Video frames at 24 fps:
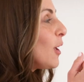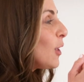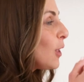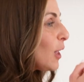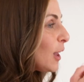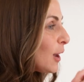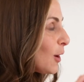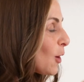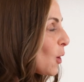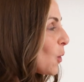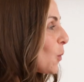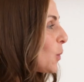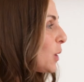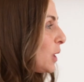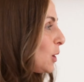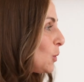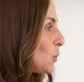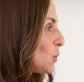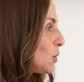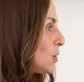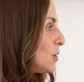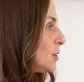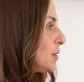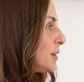and go
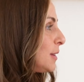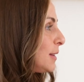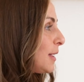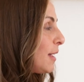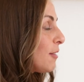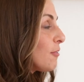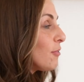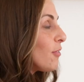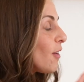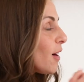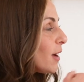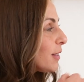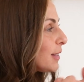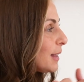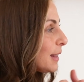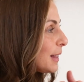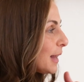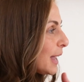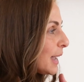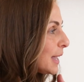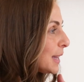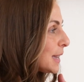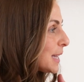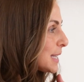inward and find the
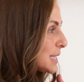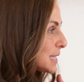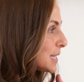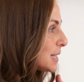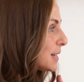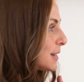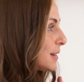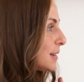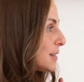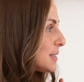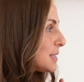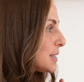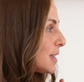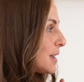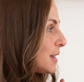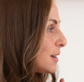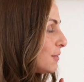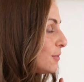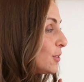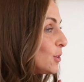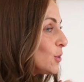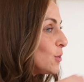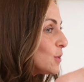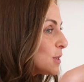light that's hidden inside
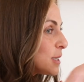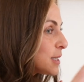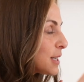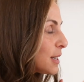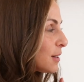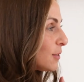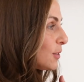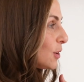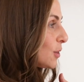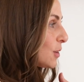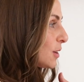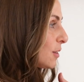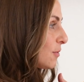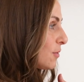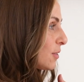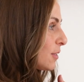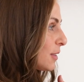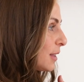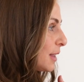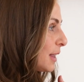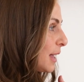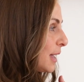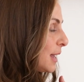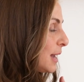of you instead of looking for
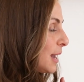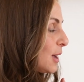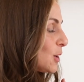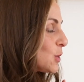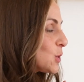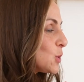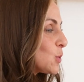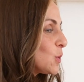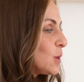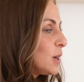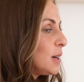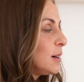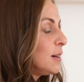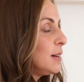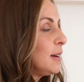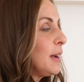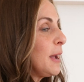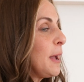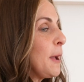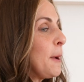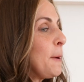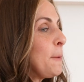the light elsewhere.